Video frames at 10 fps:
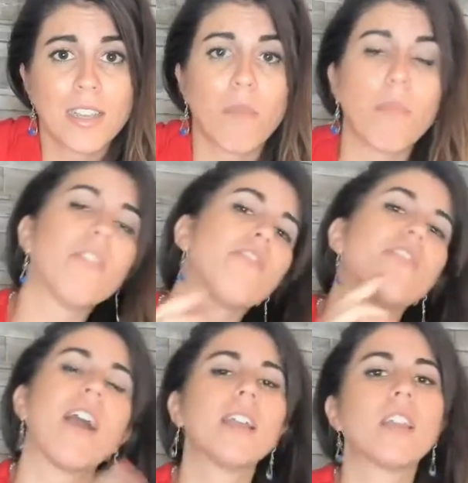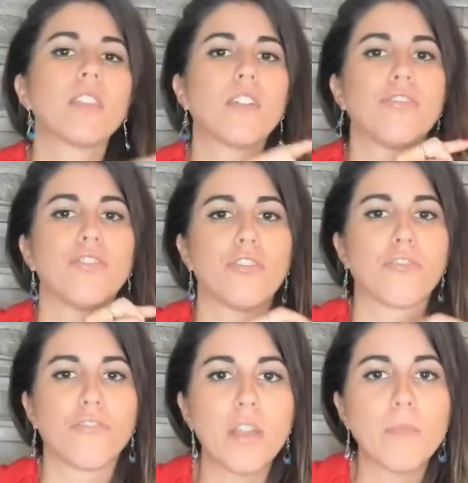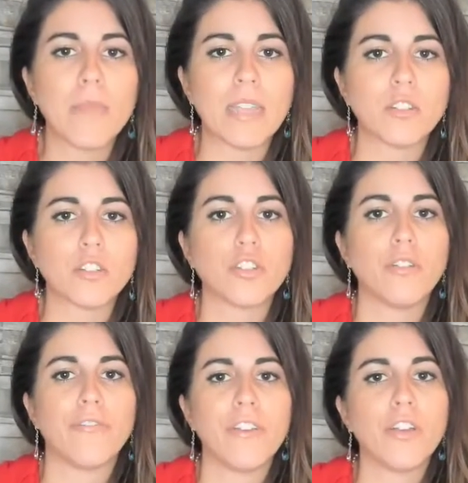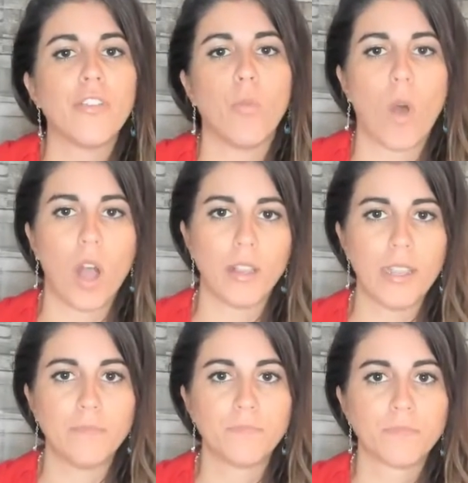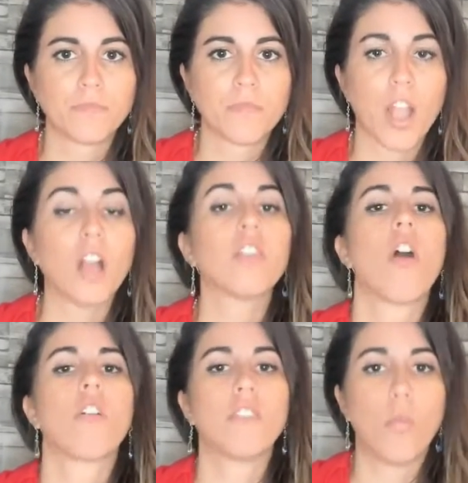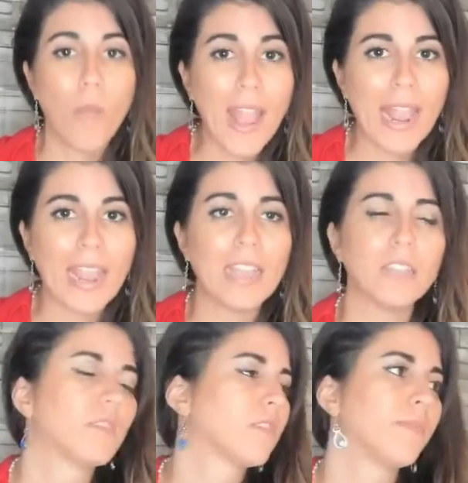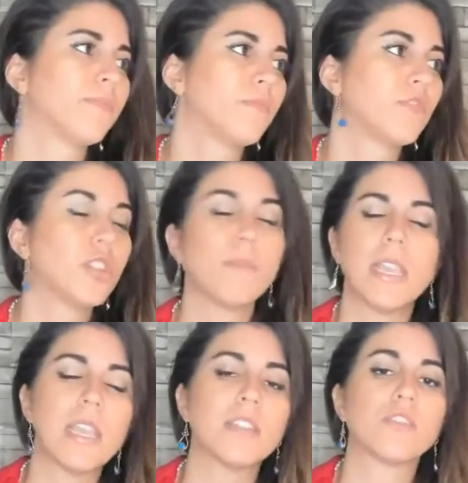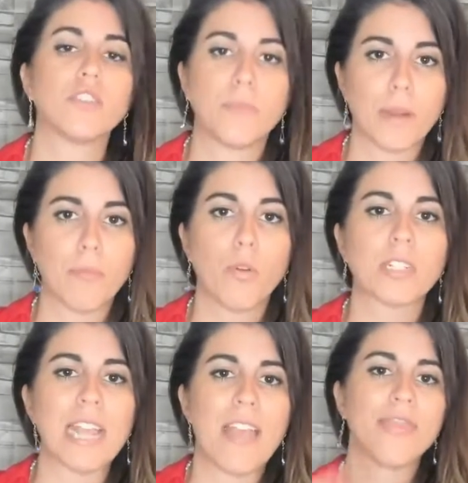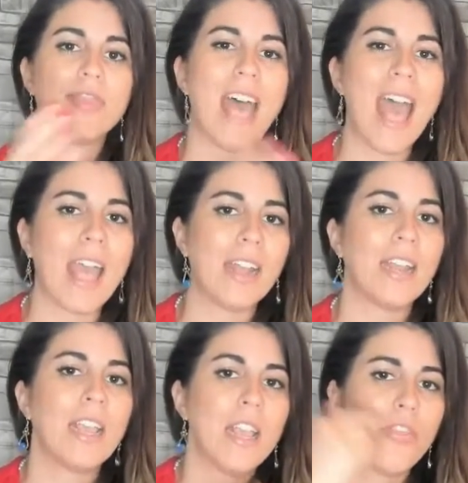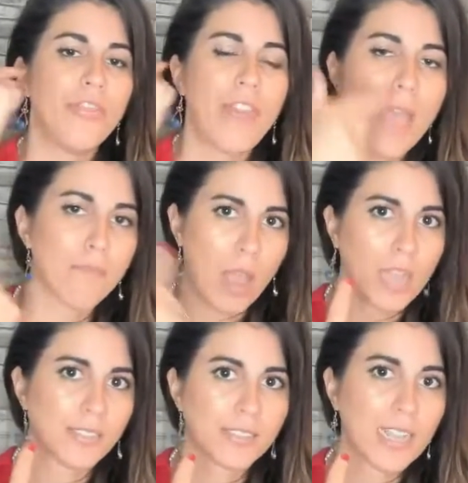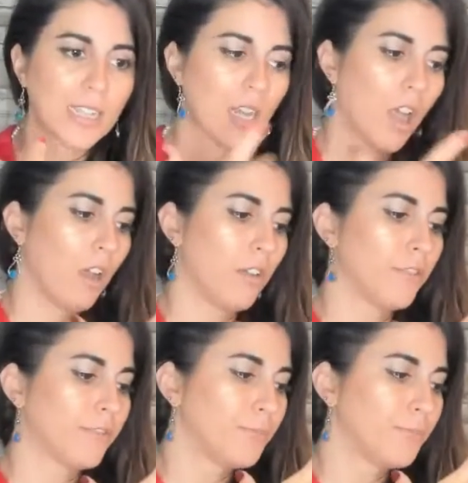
But finding the fulfillment to fill the wallet along the way is, to me, is super important. And that mindset of